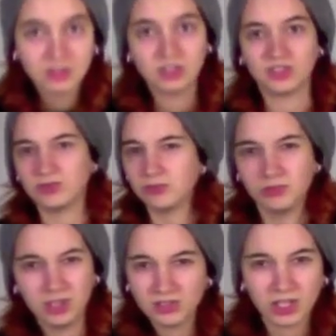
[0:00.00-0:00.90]
Just
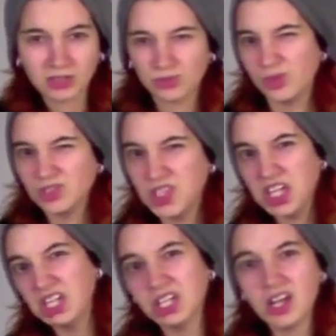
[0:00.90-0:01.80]
it's less
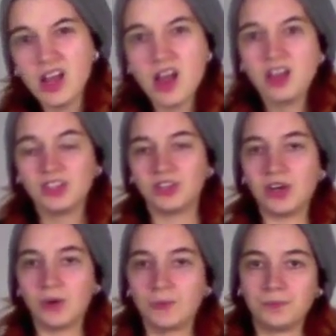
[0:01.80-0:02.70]
risky.
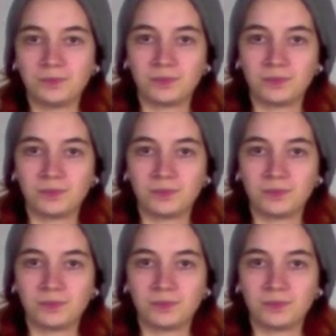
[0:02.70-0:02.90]
So